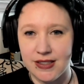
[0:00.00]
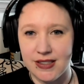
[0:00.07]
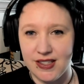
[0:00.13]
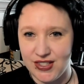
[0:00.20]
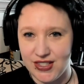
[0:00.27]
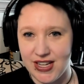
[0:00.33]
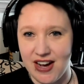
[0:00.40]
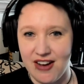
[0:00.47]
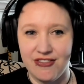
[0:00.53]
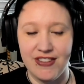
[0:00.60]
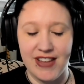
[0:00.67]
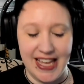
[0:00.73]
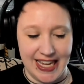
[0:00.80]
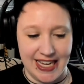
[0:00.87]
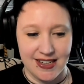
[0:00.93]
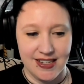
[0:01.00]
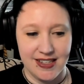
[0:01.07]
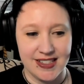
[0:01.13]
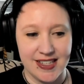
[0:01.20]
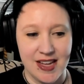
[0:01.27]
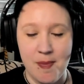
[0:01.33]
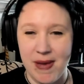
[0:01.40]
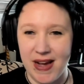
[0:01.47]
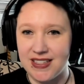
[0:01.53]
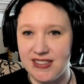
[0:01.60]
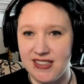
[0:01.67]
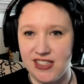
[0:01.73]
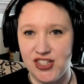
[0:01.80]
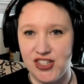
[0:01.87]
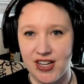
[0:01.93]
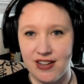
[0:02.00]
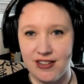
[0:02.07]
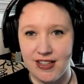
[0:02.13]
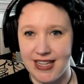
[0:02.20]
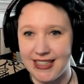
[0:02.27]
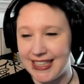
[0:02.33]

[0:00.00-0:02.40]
stuff and backstitching a lot,